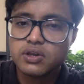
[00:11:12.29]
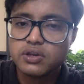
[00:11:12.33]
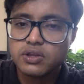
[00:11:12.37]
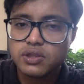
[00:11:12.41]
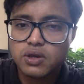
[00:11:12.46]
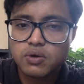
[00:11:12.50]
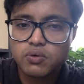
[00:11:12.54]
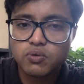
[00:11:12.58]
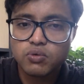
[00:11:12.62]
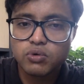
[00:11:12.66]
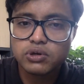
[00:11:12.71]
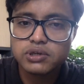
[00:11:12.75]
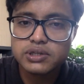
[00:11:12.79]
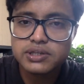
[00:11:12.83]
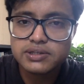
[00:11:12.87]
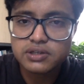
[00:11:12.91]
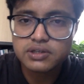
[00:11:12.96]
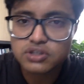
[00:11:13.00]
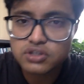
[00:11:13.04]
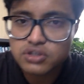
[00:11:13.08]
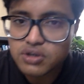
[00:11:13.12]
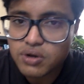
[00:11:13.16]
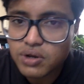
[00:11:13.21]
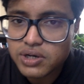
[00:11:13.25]
Now, what is a
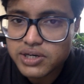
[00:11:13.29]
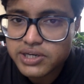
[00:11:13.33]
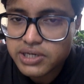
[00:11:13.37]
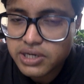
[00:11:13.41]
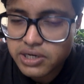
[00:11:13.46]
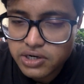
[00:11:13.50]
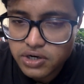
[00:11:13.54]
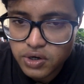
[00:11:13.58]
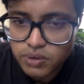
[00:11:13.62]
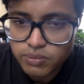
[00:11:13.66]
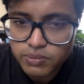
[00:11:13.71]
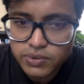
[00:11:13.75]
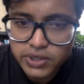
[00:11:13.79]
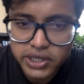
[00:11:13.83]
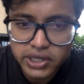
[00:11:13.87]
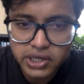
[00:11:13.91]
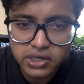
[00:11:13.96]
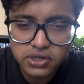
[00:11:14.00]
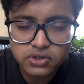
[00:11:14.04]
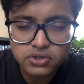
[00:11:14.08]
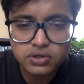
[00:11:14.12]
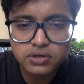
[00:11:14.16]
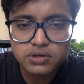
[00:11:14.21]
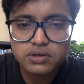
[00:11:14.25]
solidary
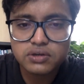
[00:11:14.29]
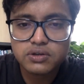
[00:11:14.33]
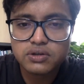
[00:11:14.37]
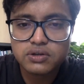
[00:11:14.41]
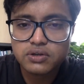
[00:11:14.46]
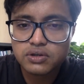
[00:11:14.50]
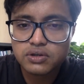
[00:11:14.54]
obligation?